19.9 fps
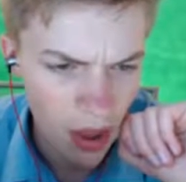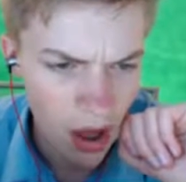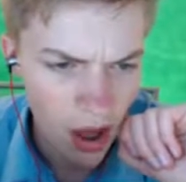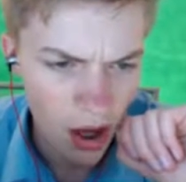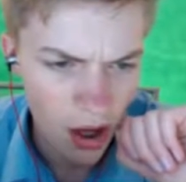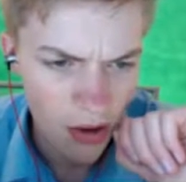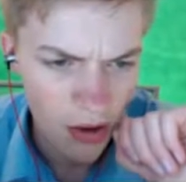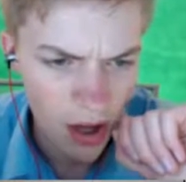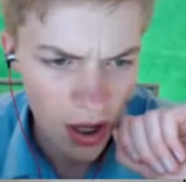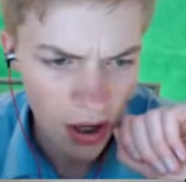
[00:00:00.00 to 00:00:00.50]
oh
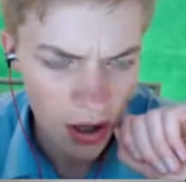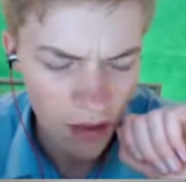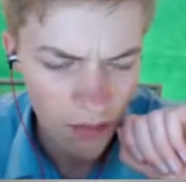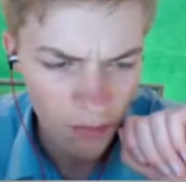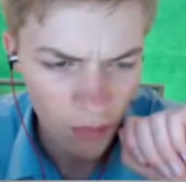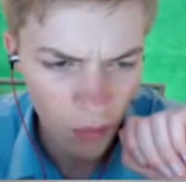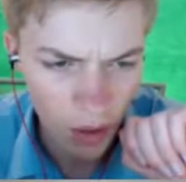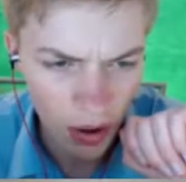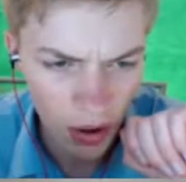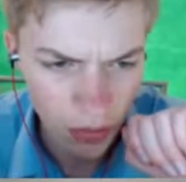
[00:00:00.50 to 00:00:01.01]
yeah,
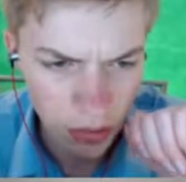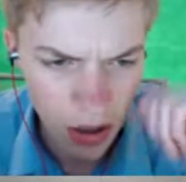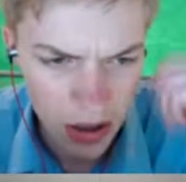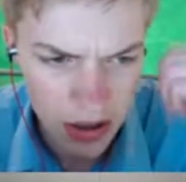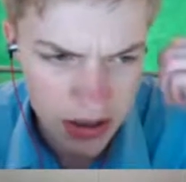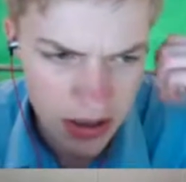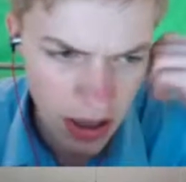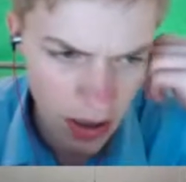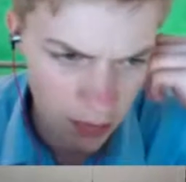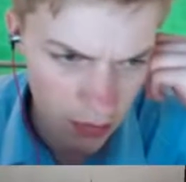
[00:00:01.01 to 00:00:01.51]
when I play this
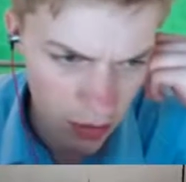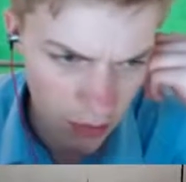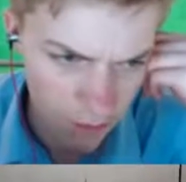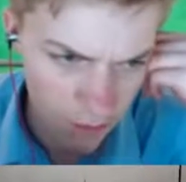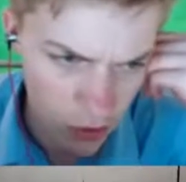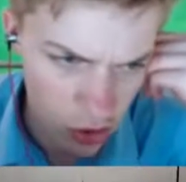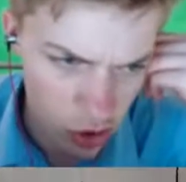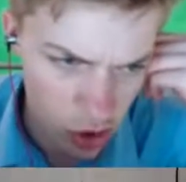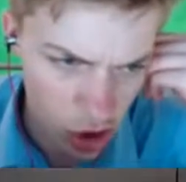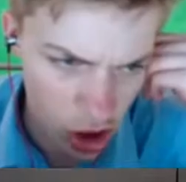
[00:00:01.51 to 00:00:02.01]
game in the
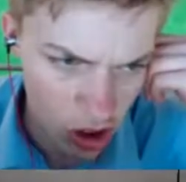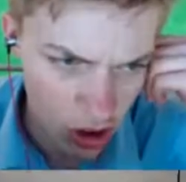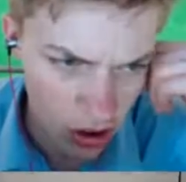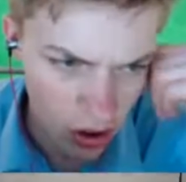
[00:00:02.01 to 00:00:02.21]
future,